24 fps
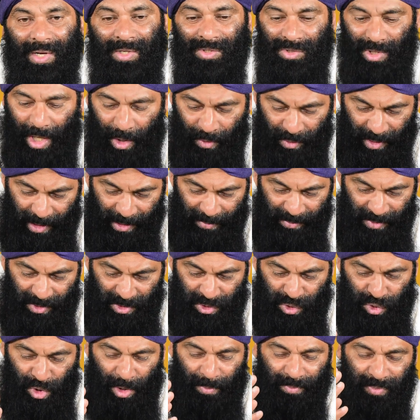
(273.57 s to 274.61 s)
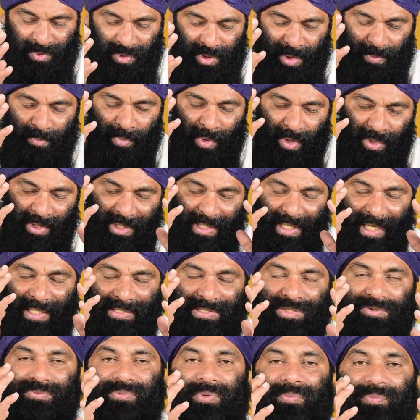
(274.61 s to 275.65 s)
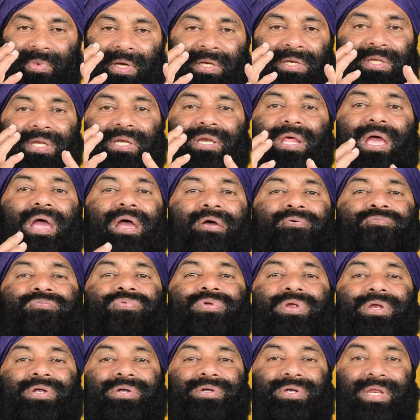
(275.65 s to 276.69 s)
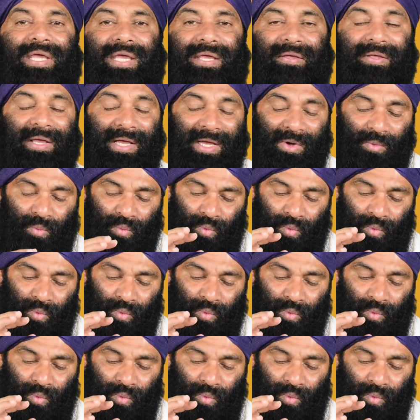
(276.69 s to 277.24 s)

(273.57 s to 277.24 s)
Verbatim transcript: So how come you stop? Your body has to be maintained every day.